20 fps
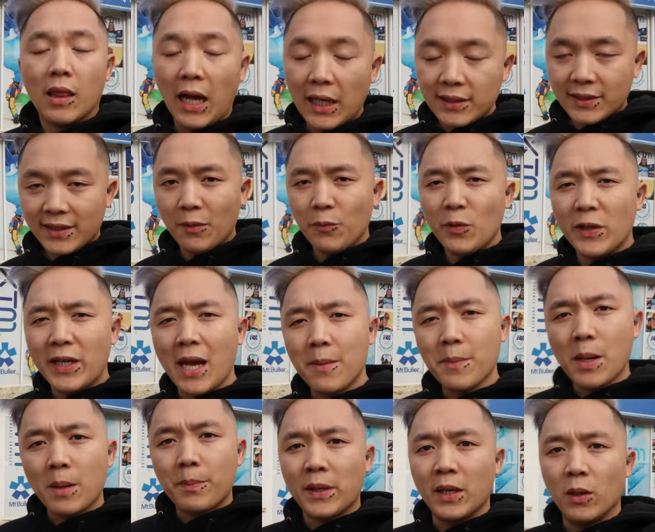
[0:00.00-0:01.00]
Last time we
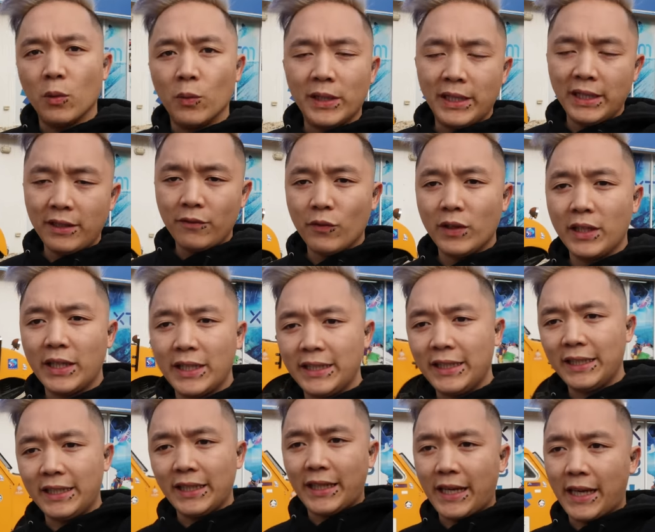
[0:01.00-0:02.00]
came up here, we didn't really
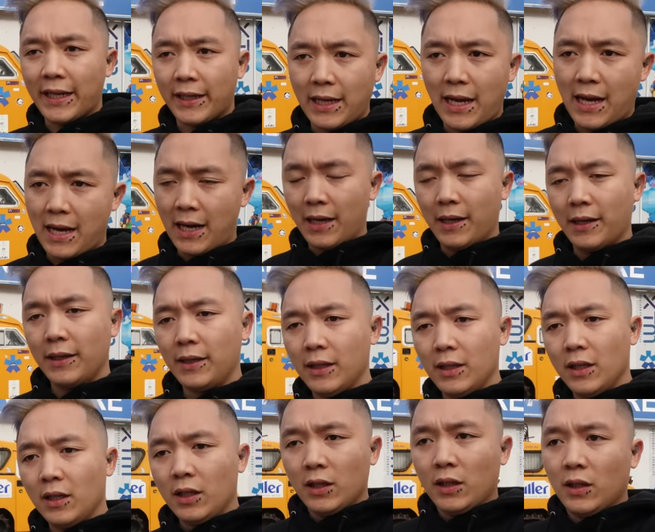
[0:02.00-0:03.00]
need to get
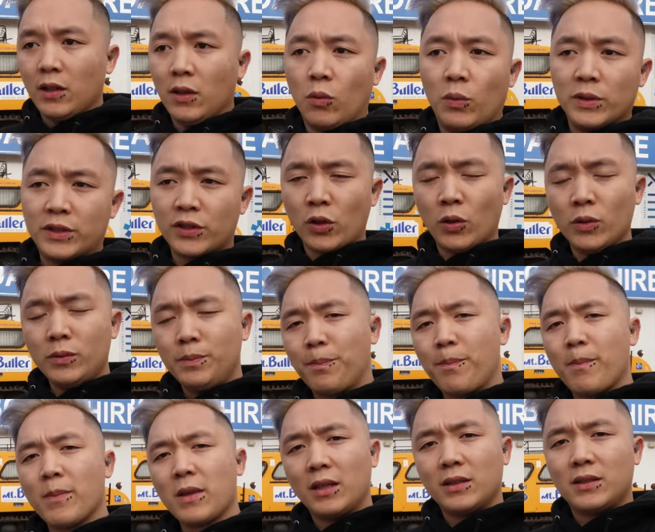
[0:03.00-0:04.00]
what's it called?
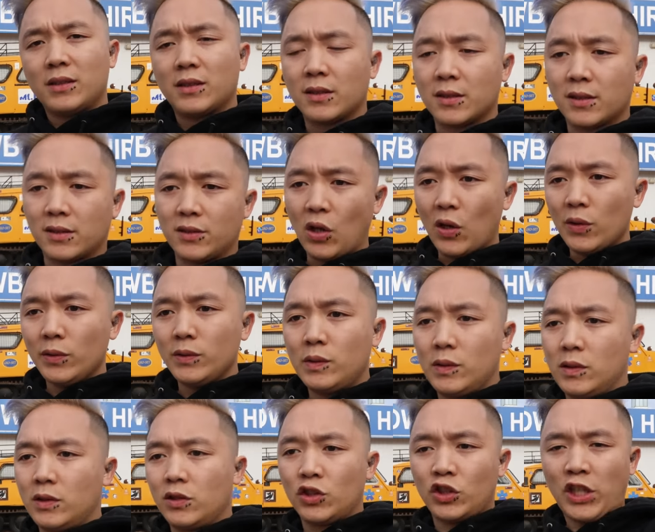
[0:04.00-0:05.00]
Snow
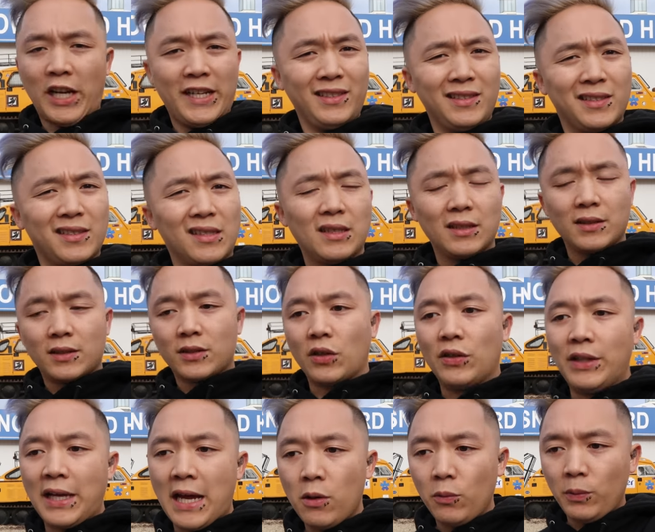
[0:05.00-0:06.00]
chains.
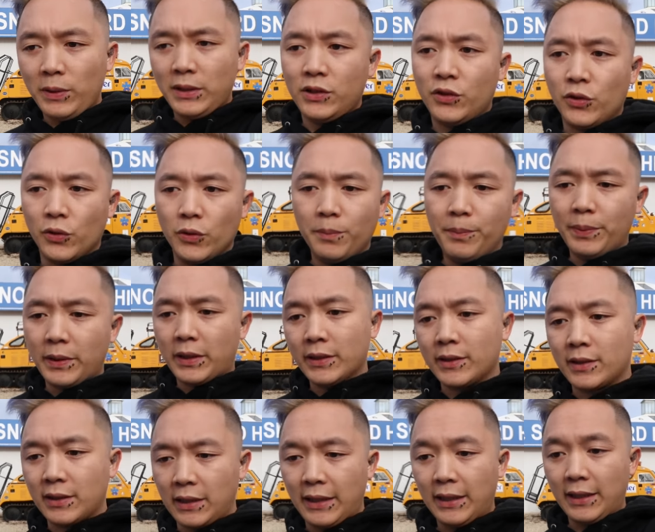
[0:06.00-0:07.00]
So now we do,
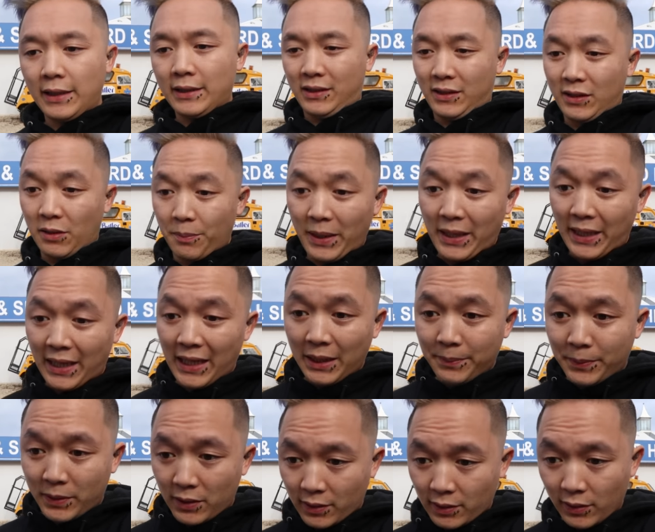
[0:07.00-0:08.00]
because it's gonna be
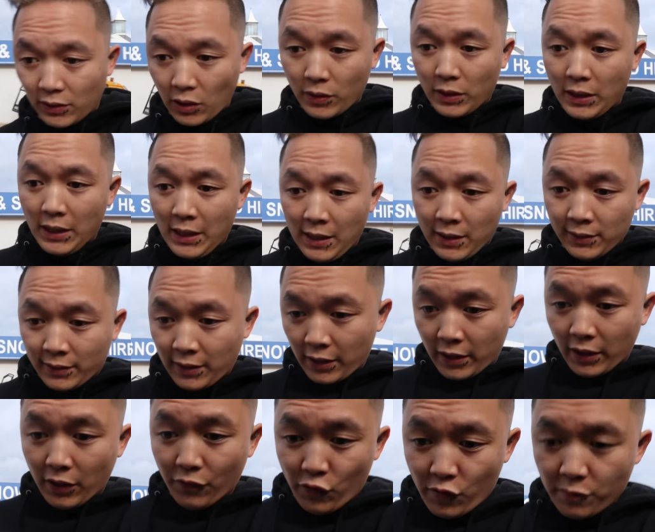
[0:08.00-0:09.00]
heaps of snow. So I
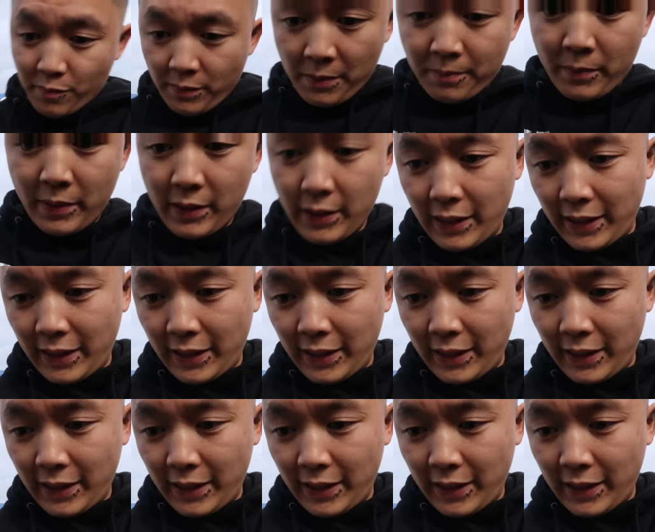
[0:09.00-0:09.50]
gotta remember